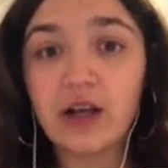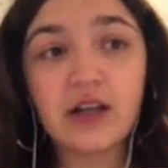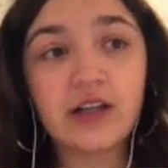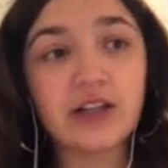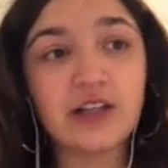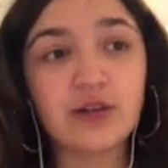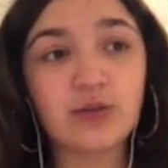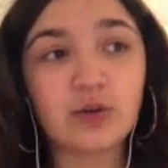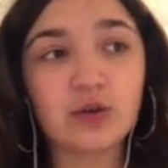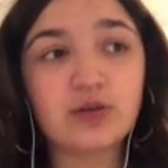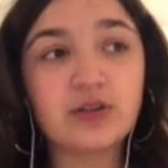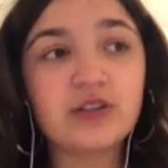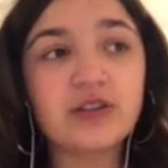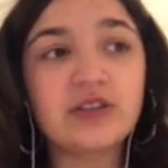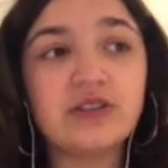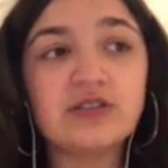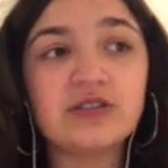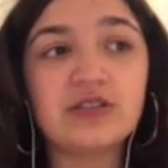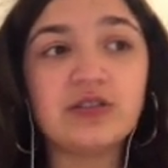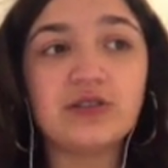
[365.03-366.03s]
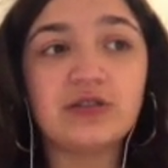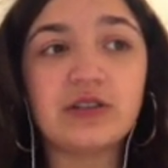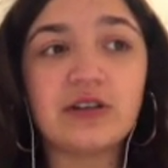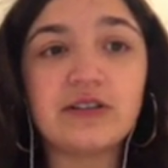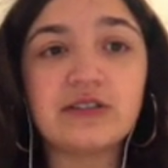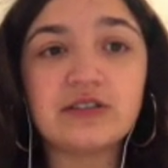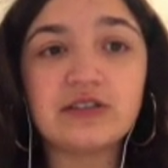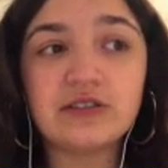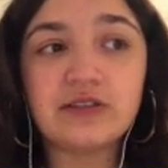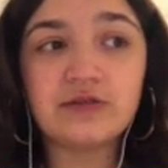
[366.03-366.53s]
He wrote this in
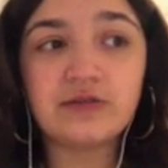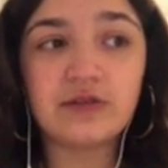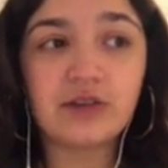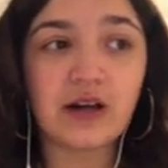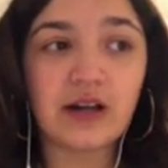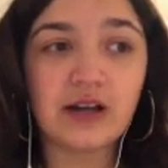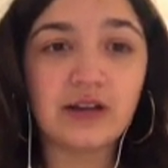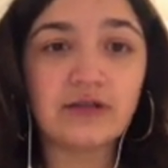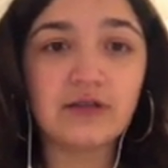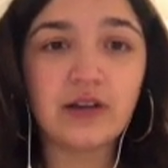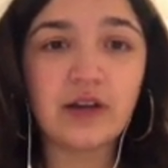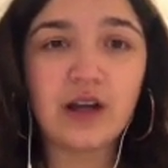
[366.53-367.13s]
2005